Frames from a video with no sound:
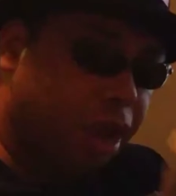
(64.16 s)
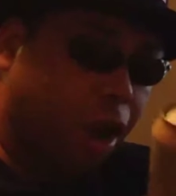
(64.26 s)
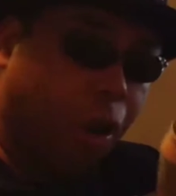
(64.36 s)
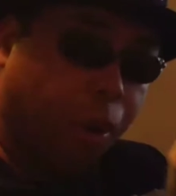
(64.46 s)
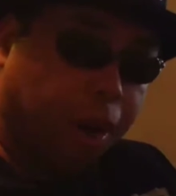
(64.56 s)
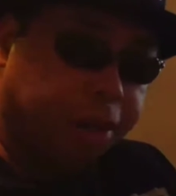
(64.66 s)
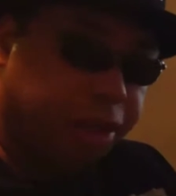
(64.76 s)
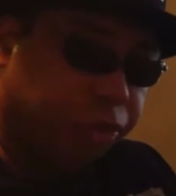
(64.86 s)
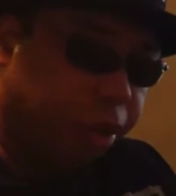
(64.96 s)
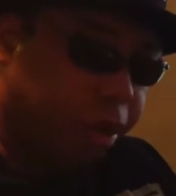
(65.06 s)
think they all
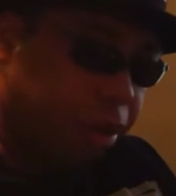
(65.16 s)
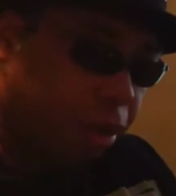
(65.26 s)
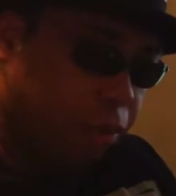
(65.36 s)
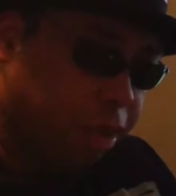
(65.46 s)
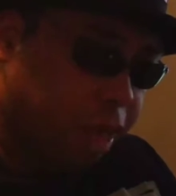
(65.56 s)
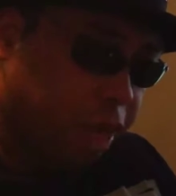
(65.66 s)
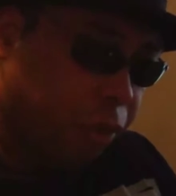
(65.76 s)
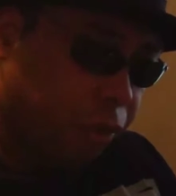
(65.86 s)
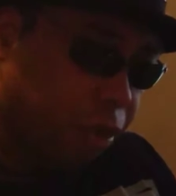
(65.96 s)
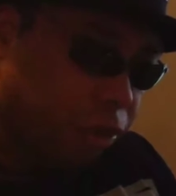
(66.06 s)
like this way. It's low
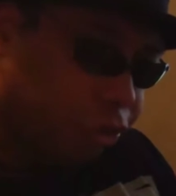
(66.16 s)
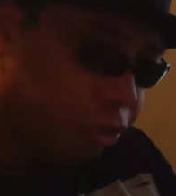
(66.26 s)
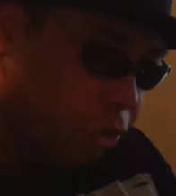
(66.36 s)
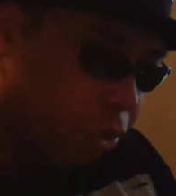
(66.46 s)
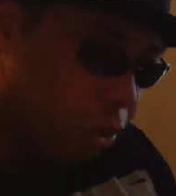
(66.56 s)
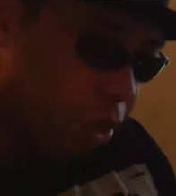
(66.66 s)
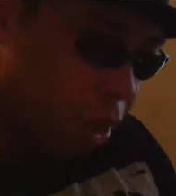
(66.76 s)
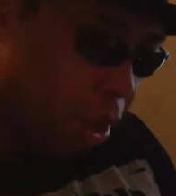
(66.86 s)
calorie, low sugar.